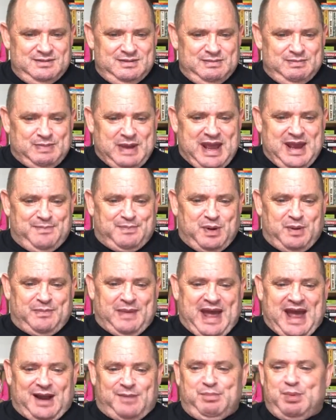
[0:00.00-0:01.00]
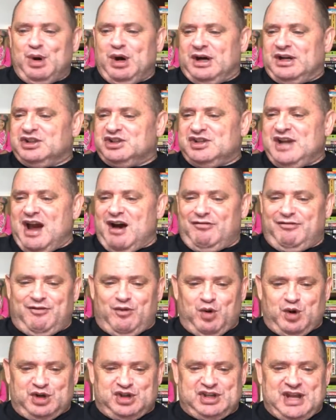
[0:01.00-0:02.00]
Paperback book is now
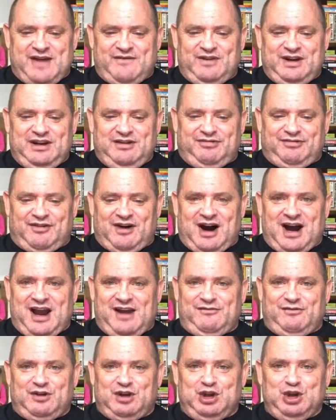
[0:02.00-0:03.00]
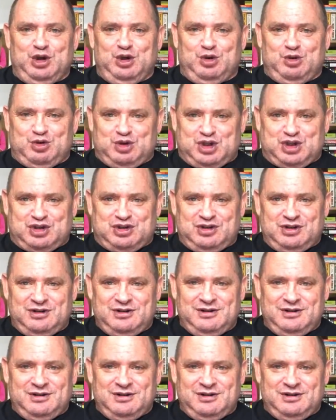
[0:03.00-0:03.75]
$475 used.